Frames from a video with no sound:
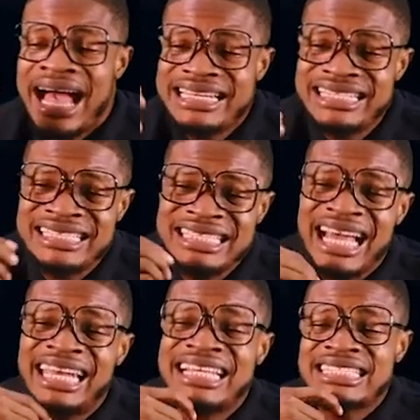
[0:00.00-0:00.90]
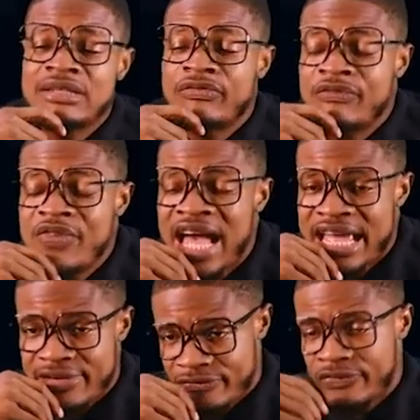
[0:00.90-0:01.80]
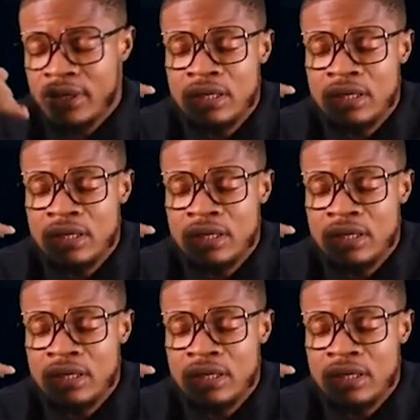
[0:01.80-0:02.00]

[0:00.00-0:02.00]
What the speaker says: And this is our lesson 5.